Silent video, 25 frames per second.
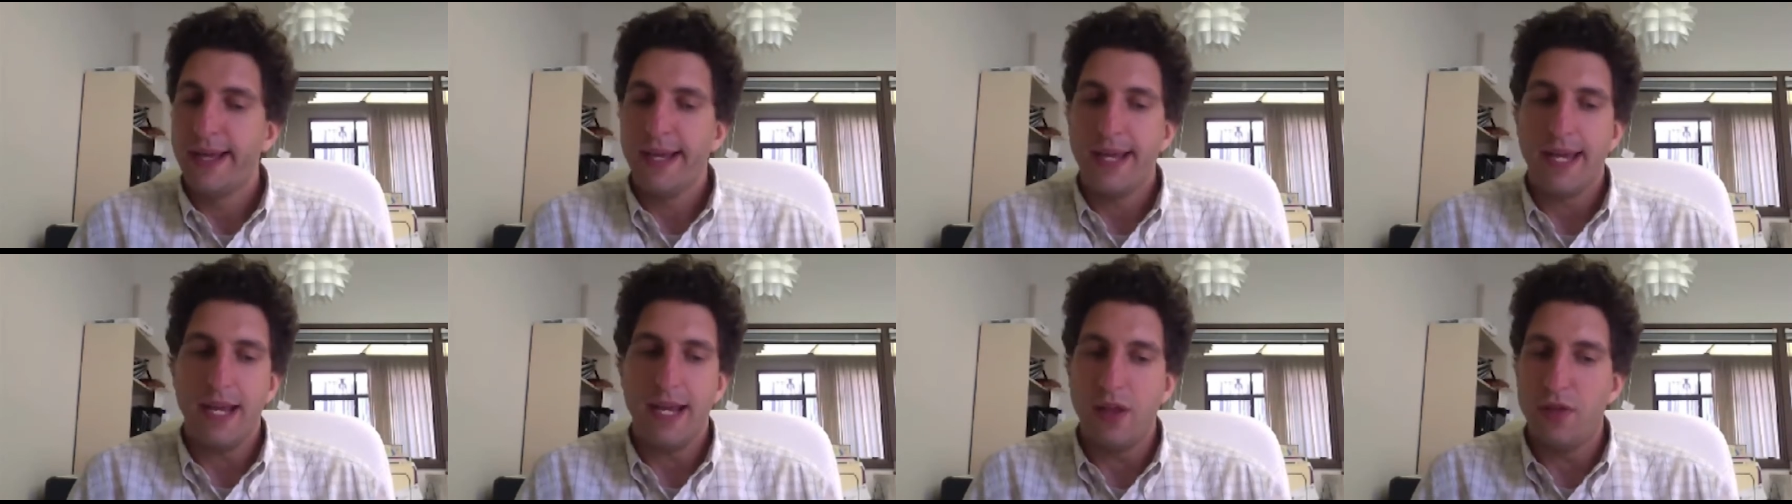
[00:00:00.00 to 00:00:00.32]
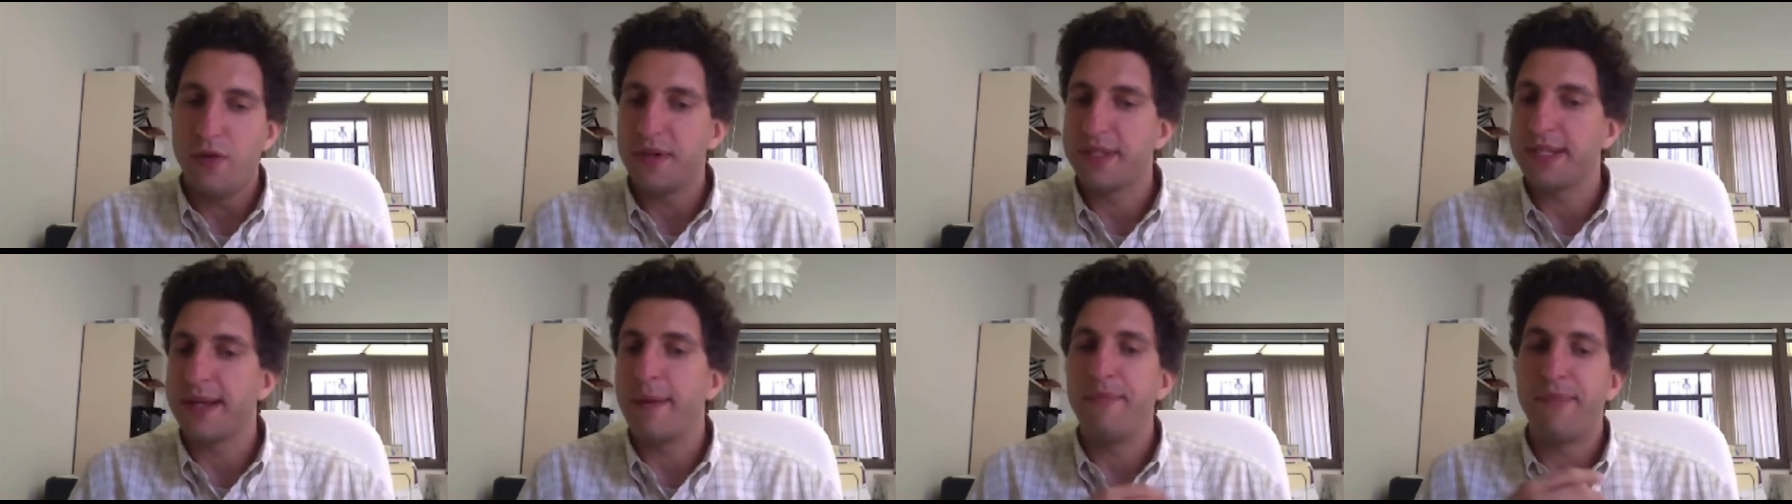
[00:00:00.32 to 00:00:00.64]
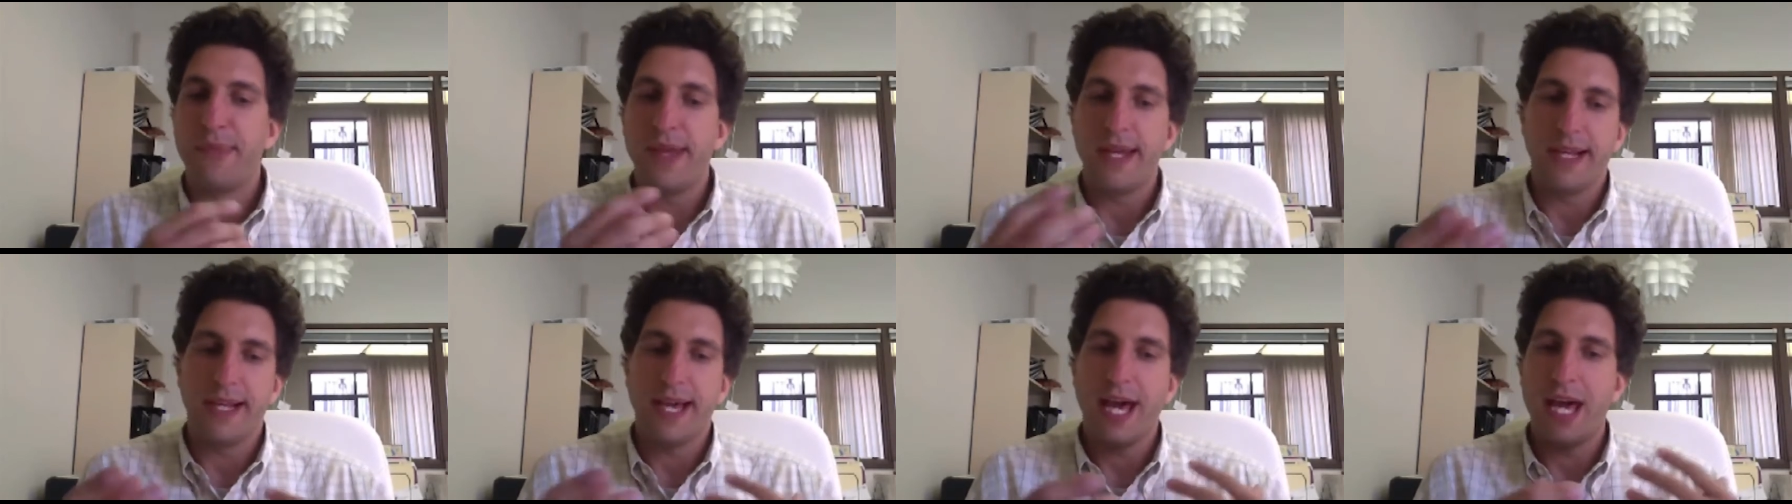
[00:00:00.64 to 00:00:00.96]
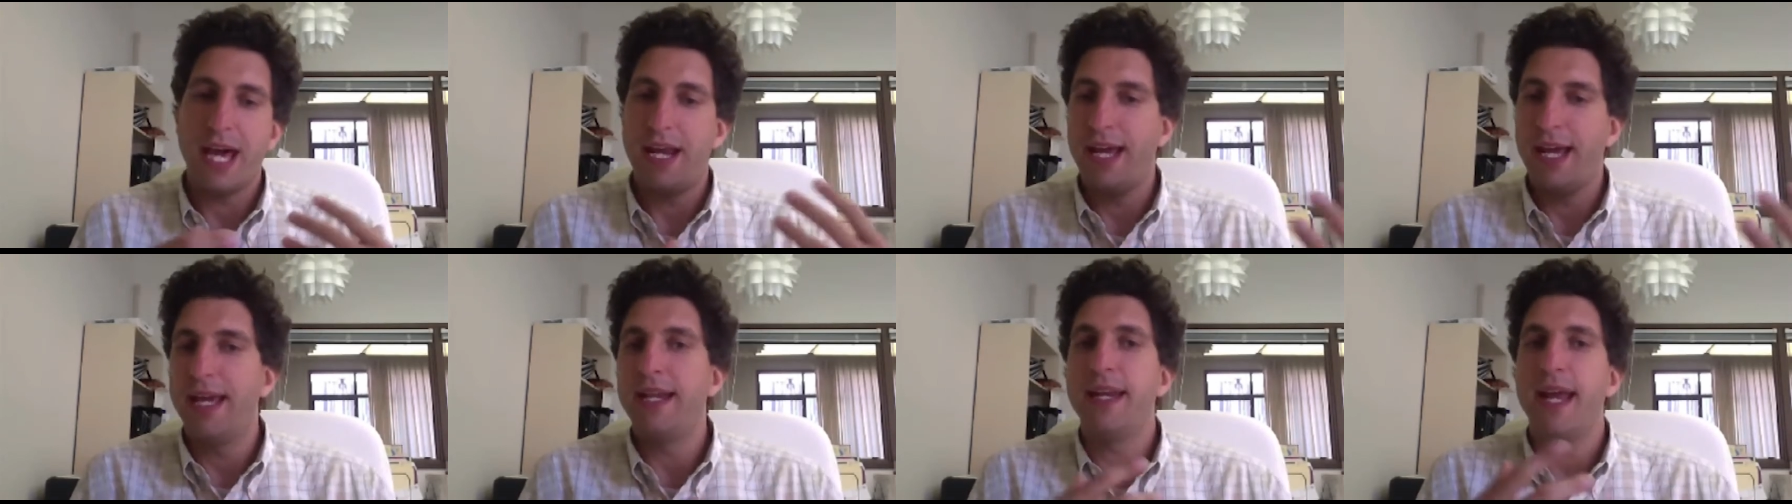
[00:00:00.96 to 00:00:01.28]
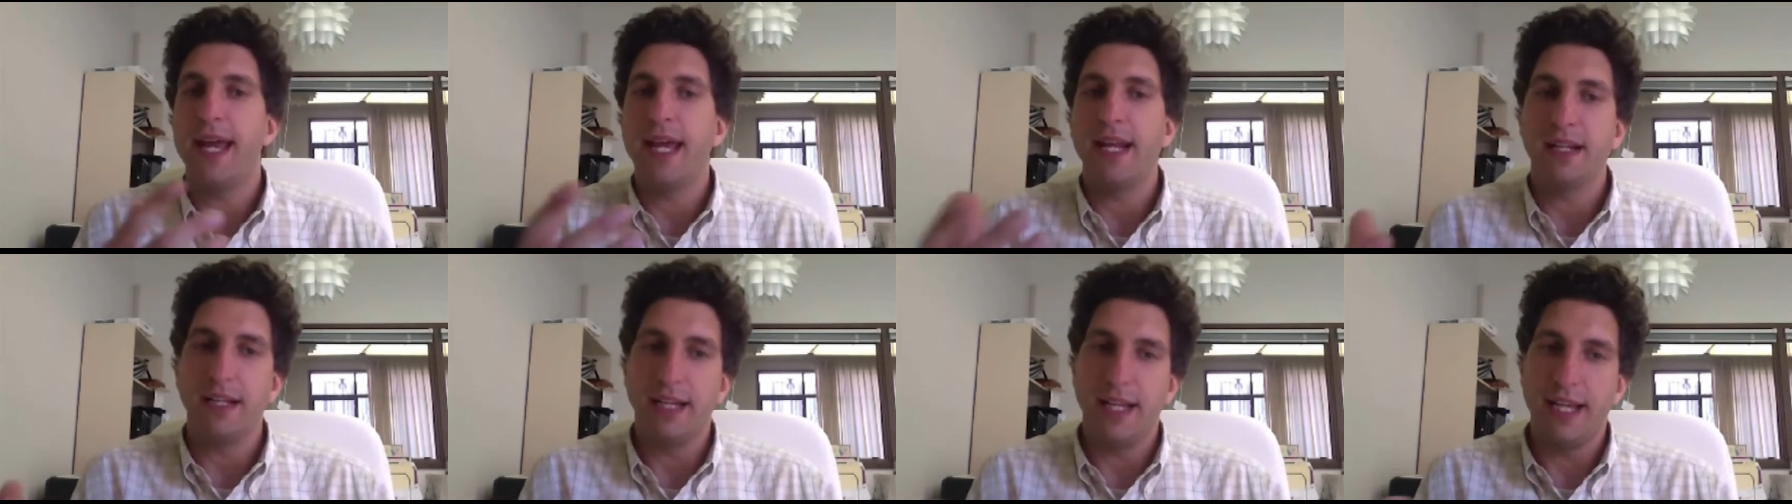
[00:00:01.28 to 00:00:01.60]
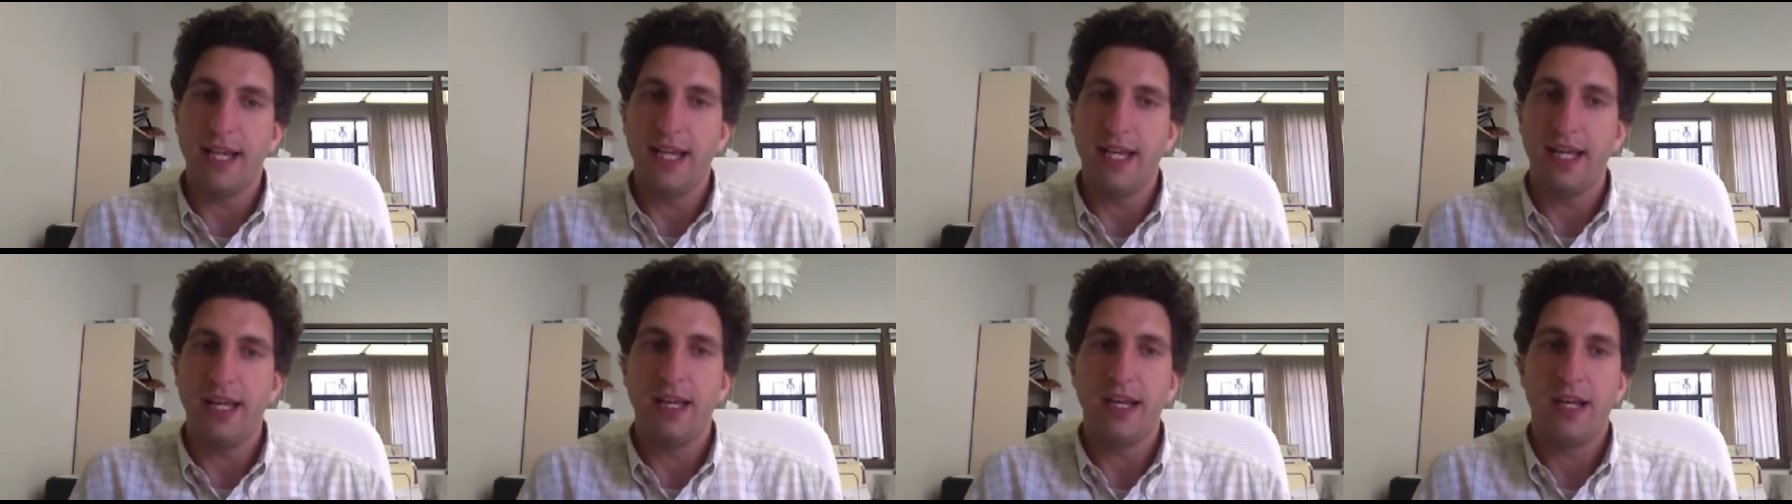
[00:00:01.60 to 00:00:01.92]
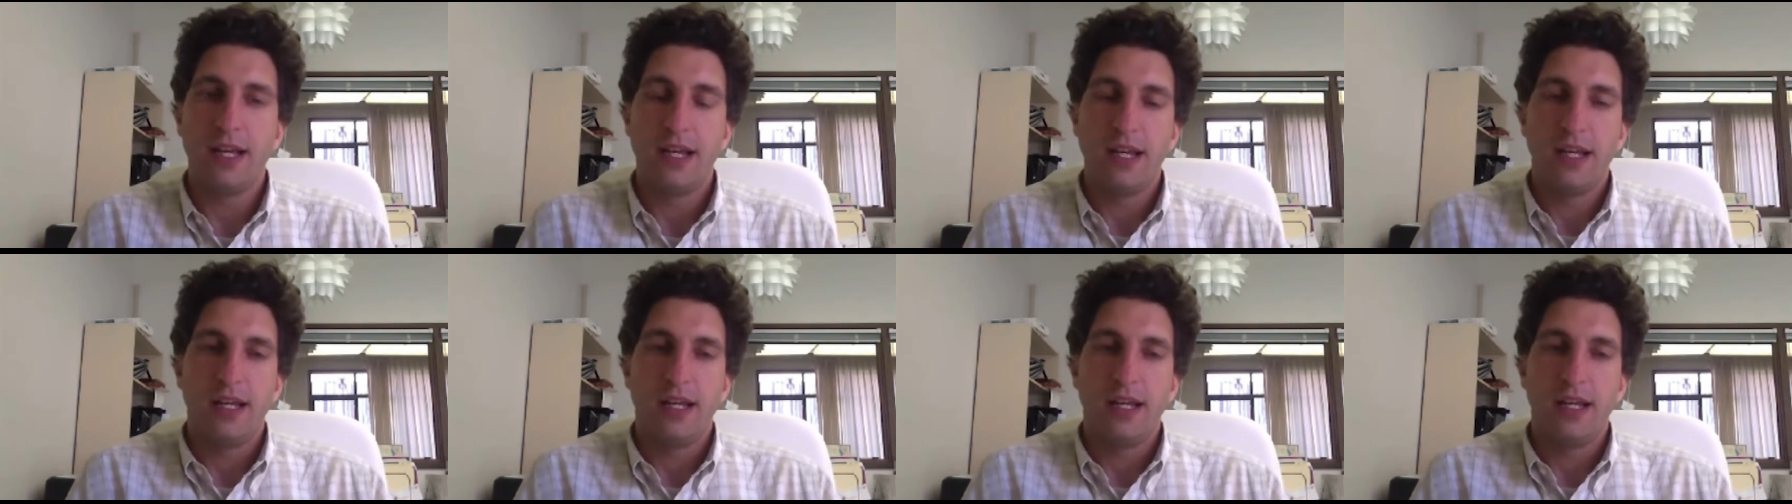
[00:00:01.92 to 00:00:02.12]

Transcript: there's something kind of innately